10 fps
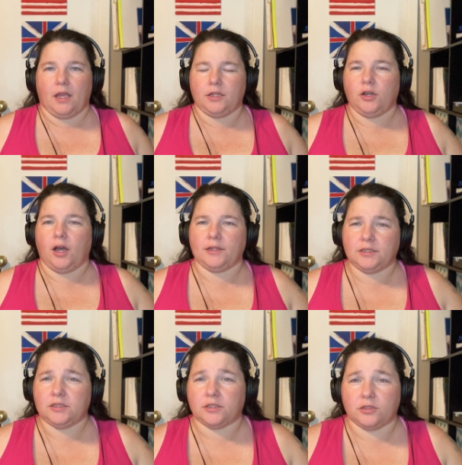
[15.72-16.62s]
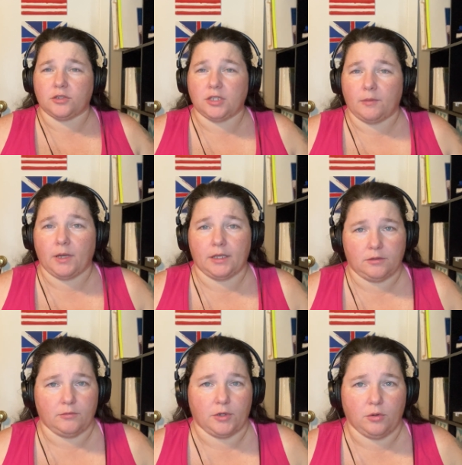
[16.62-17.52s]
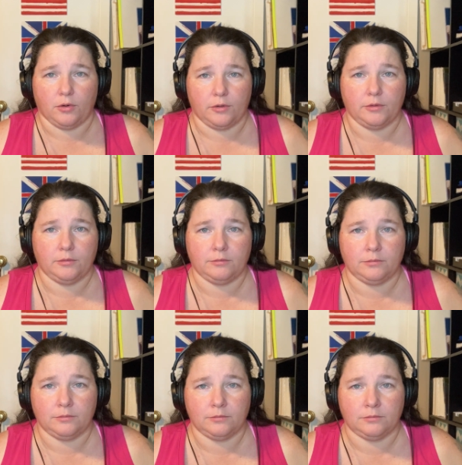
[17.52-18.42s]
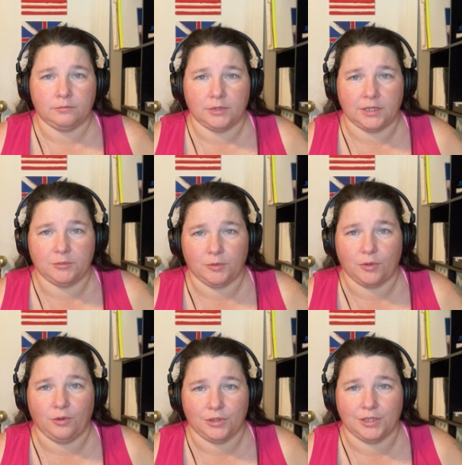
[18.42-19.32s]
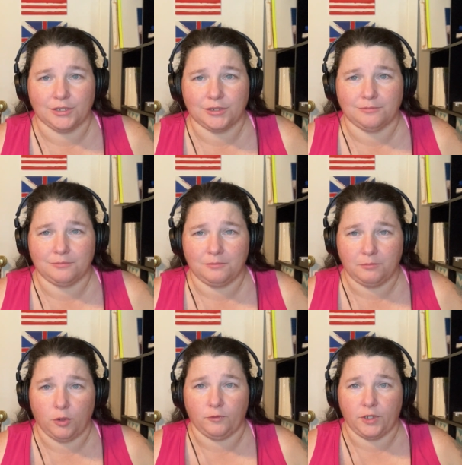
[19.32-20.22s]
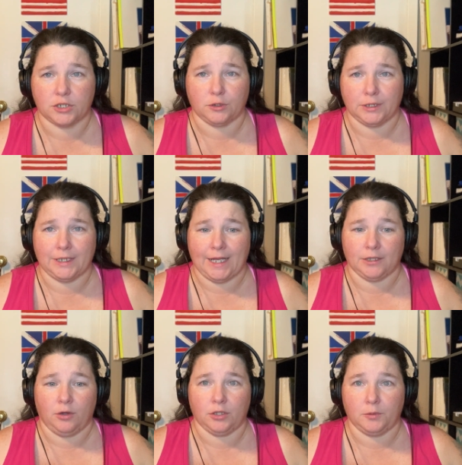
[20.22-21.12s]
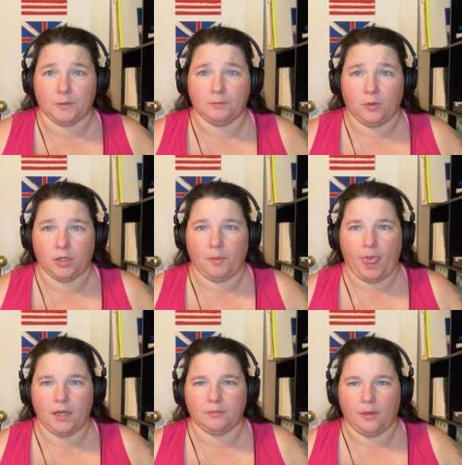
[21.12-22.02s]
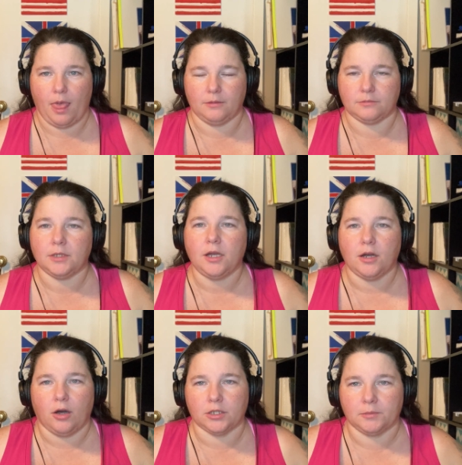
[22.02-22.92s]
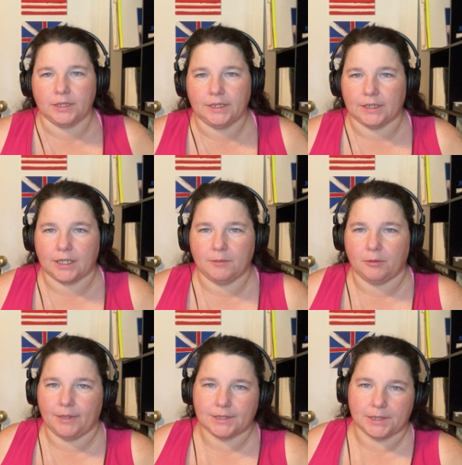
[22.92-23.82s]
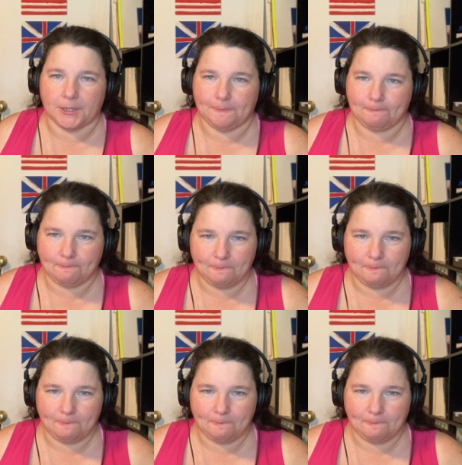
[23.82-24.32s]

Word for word: And no, this is the third time I record, attempt to record this, both visually and audibly, audibly, audibly and I keep on messing up.